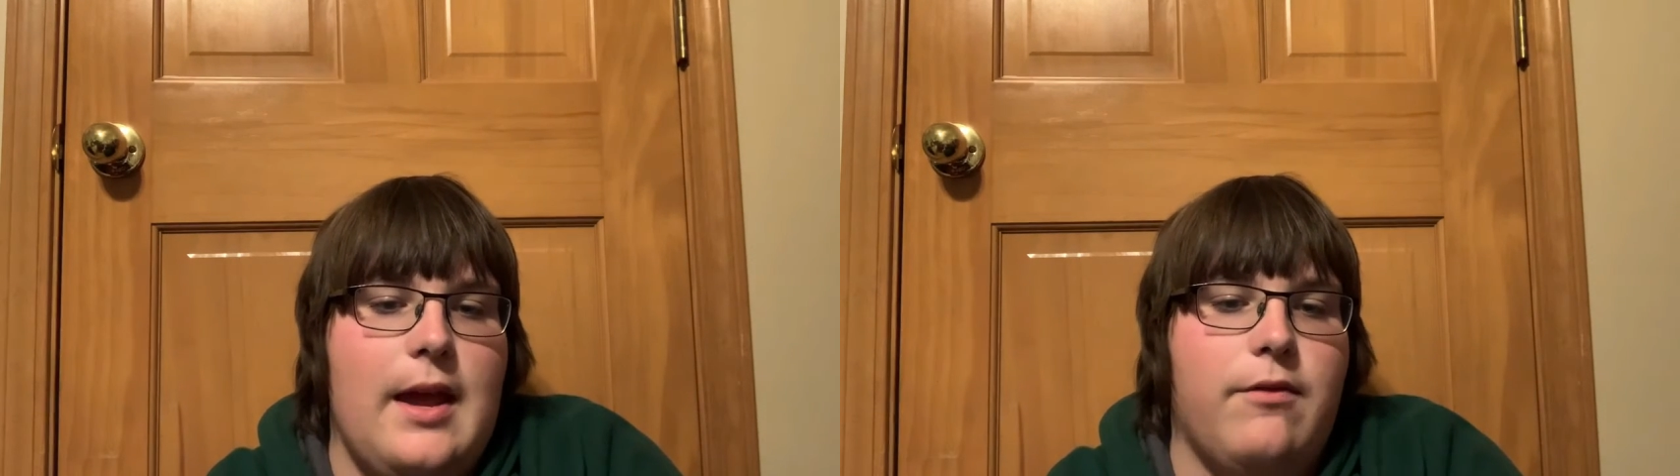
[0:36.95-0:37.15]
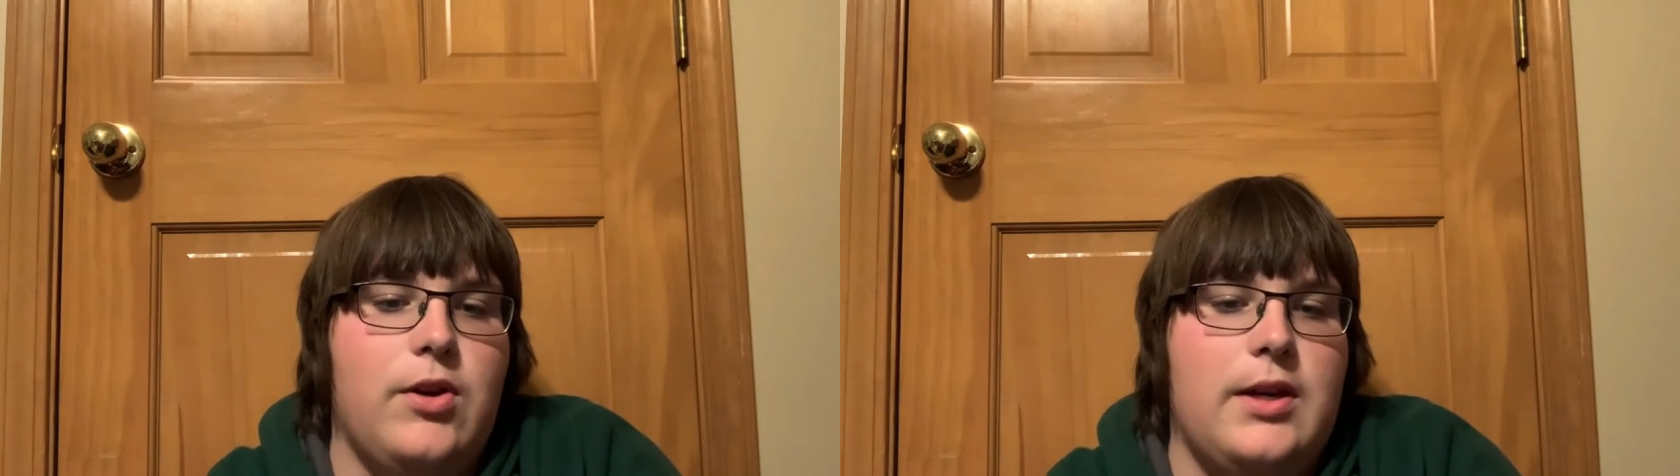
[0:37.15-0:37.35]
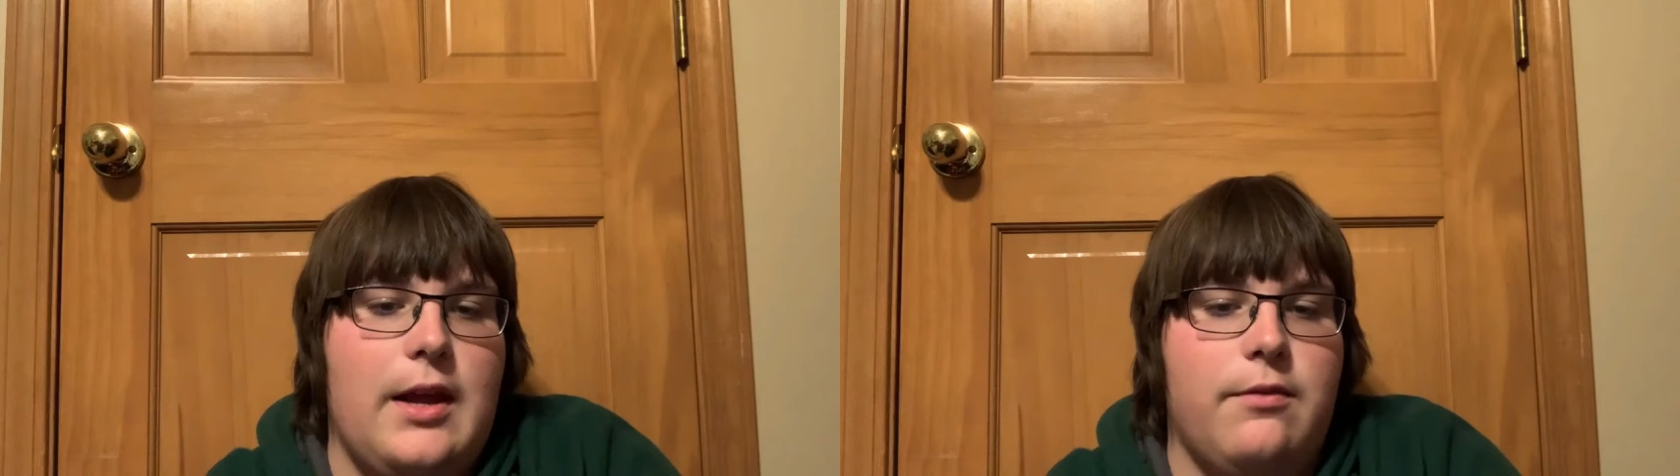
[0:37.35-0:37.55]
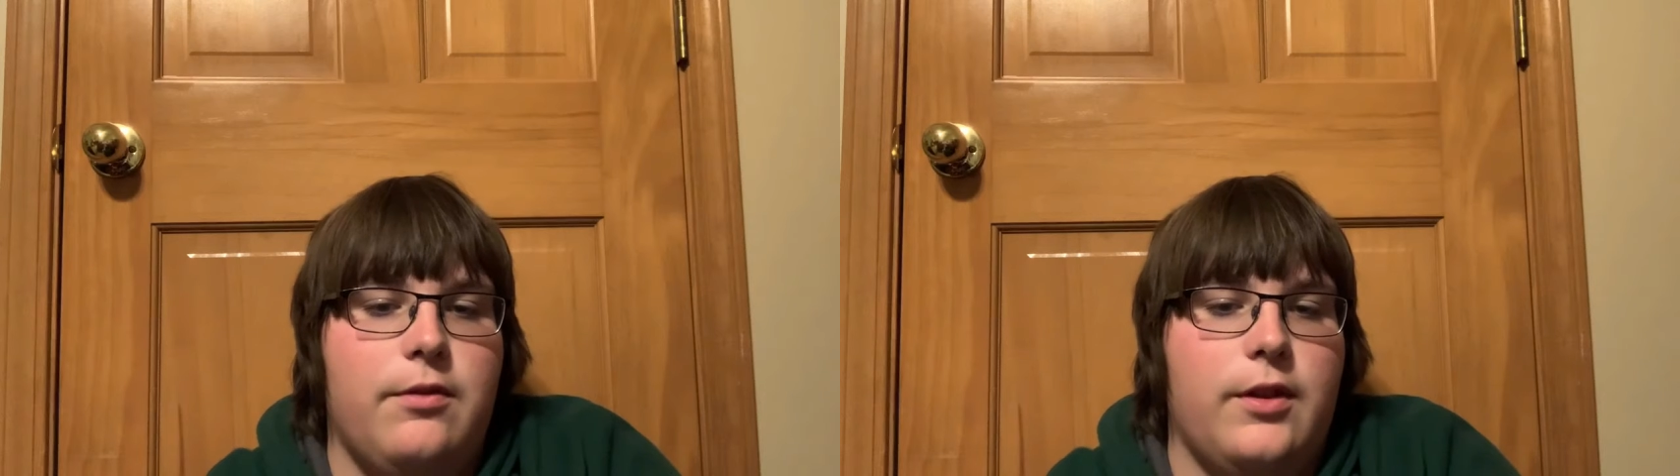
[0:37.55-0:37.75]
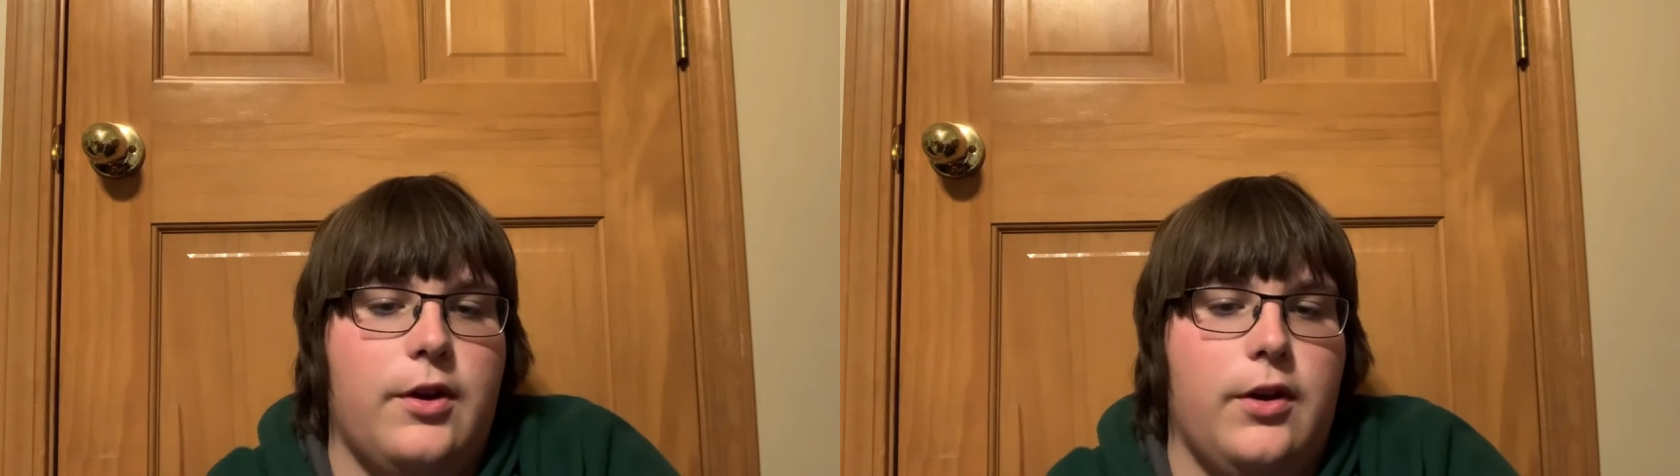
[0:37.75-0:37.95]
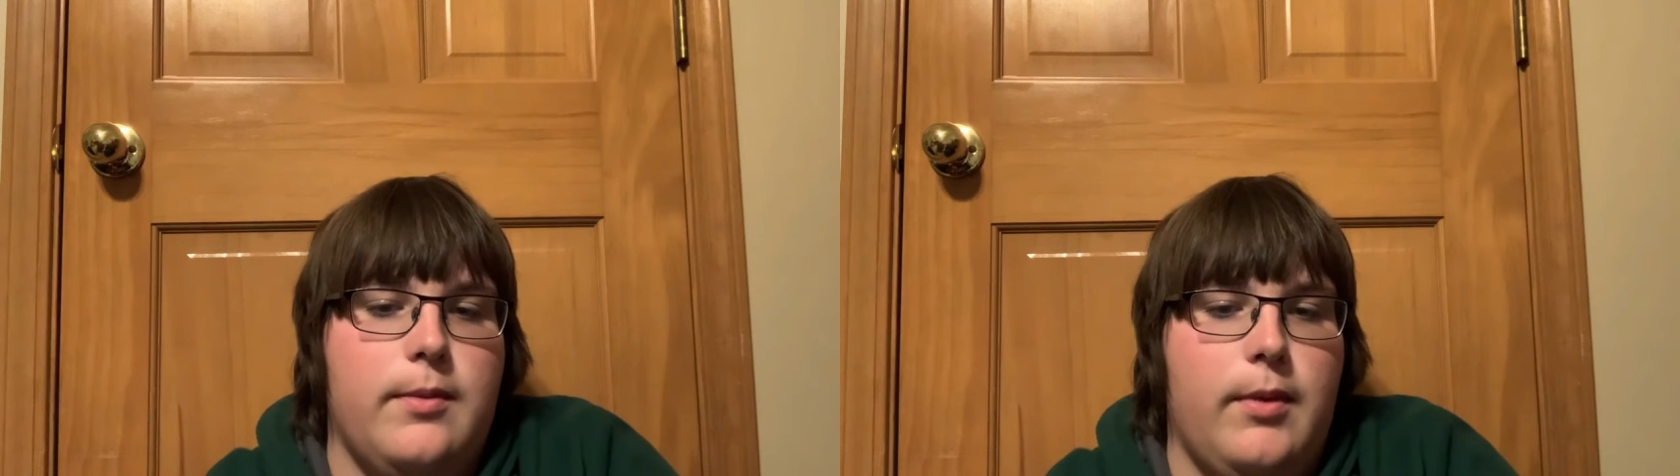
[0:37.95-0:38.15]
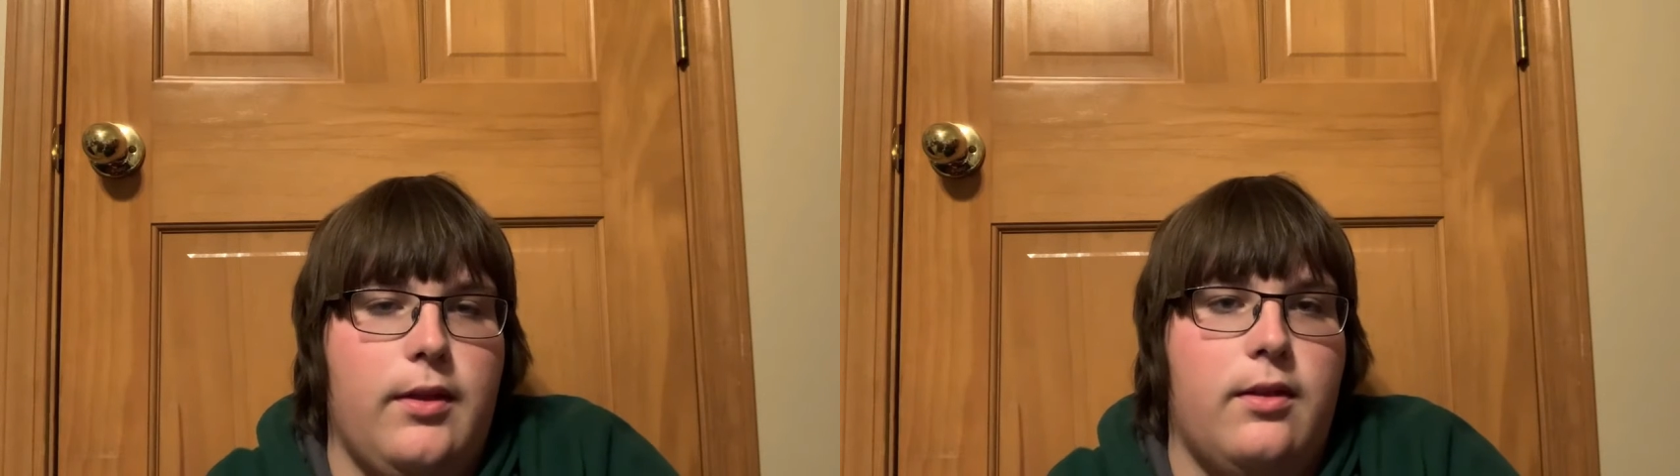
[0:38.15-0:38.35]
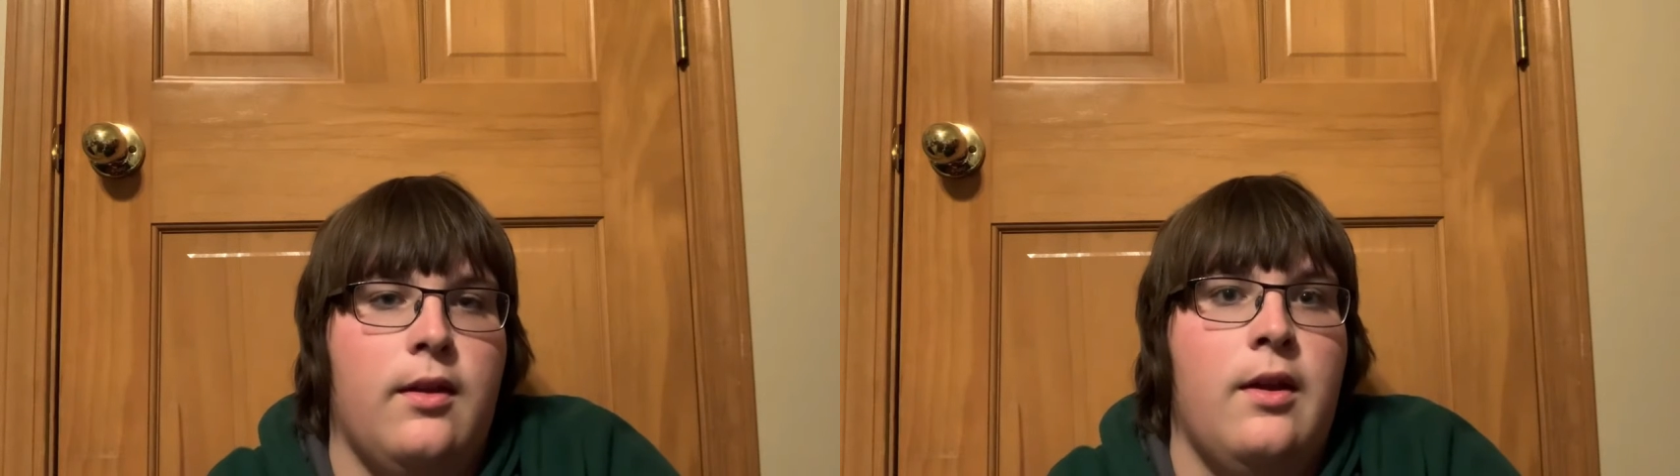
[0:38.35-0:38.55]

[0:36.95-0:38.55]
every day for the current month.